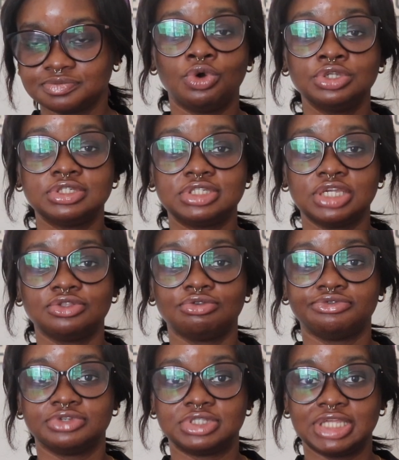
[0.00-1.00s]
You want to take note
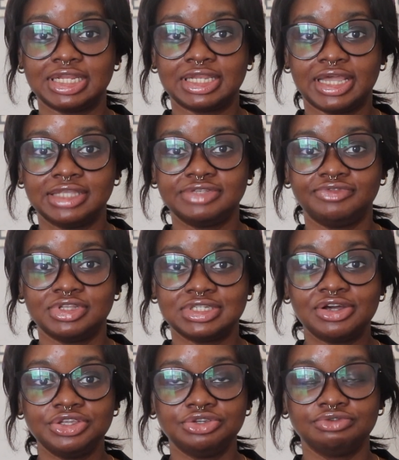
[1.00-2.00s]
of the deadlines. If they
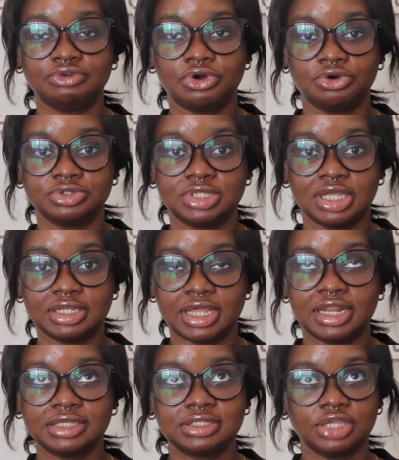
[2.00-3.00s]
tell you, oh,
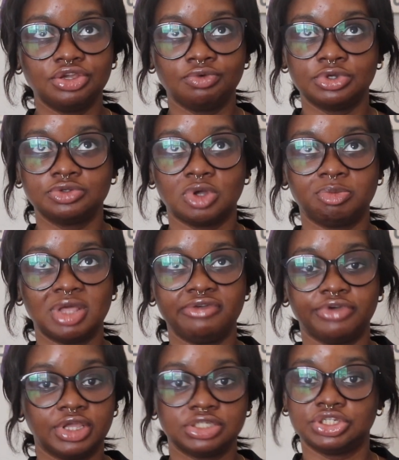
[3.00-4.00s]
deadline, let's say you want to apply
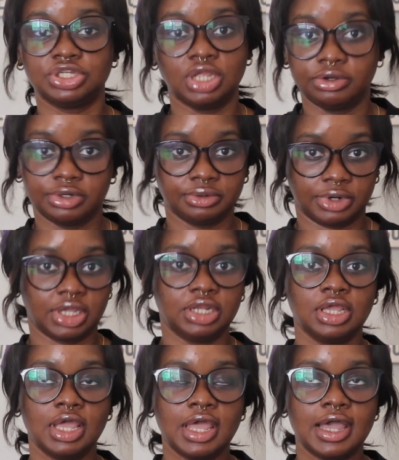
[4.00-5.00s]
for engineering, right?
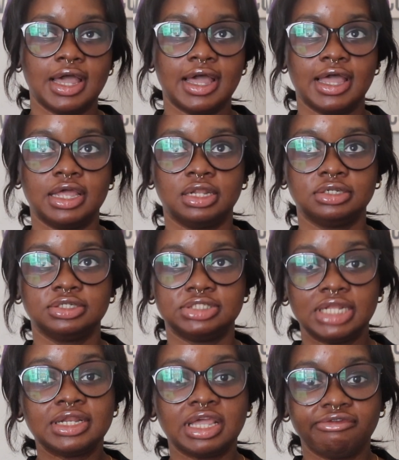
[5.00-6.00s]
And the
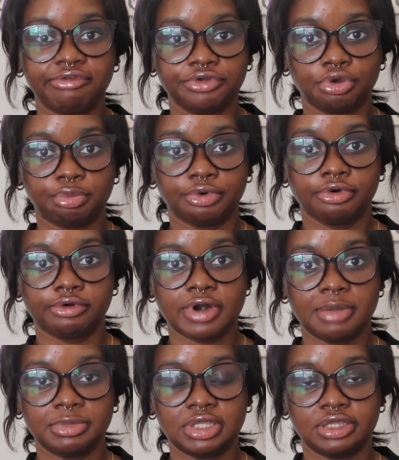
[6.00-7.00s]
deadline for your
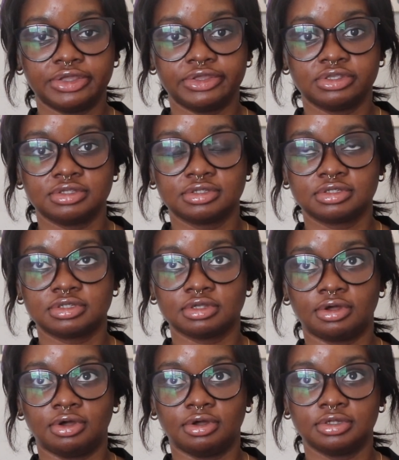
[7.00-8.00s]
program is
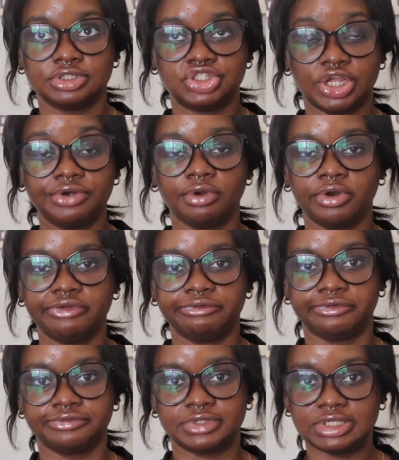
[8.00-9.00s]
on January
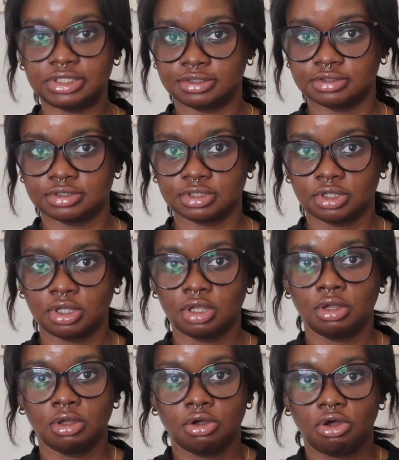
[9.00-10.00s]
15th.
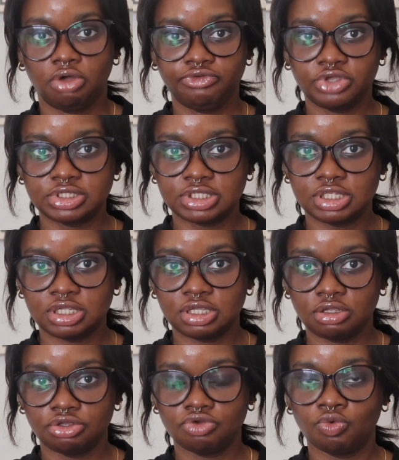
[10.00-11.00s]

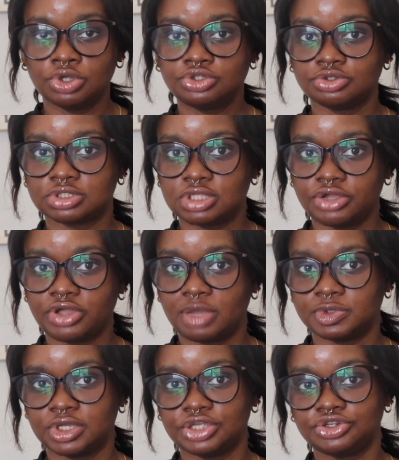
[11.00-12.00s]
Obviously, you want to start your
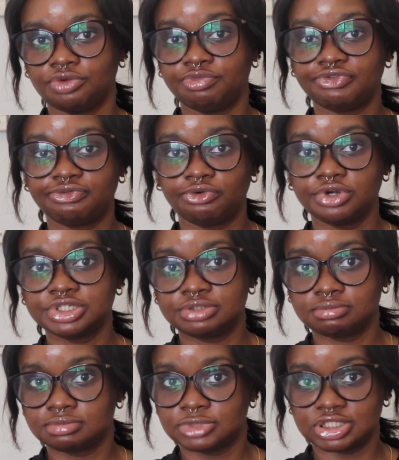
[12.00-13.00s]
application before
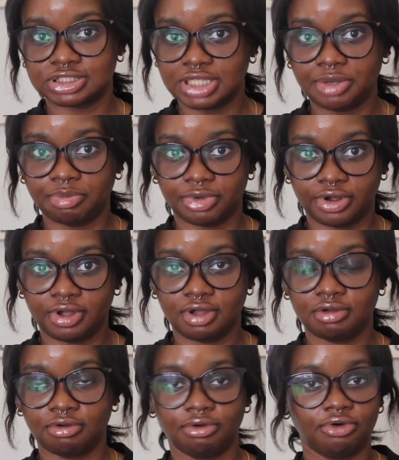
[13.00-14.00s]
December,
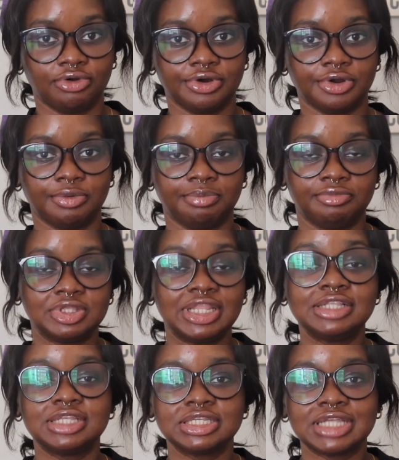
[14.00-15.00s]
or
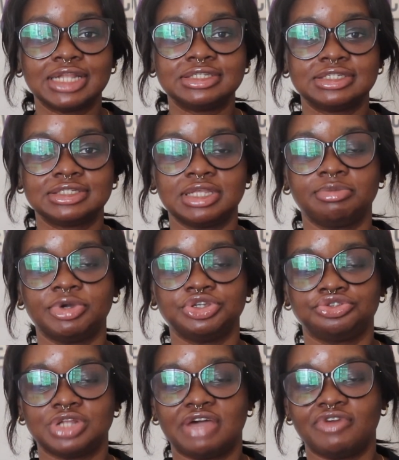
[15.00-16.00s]
latest at December you
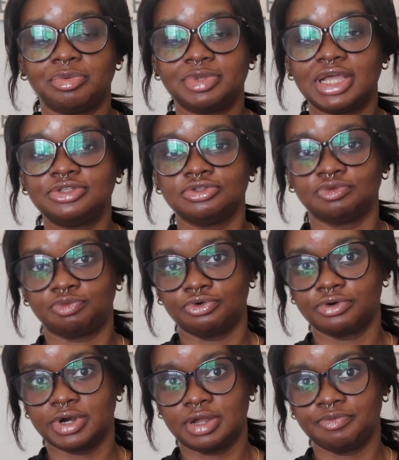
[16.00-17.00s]
should have applied to the
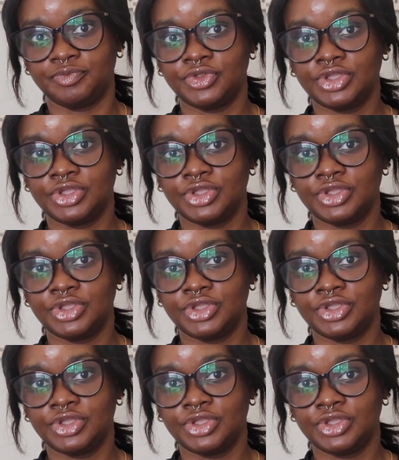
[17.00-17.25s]
program.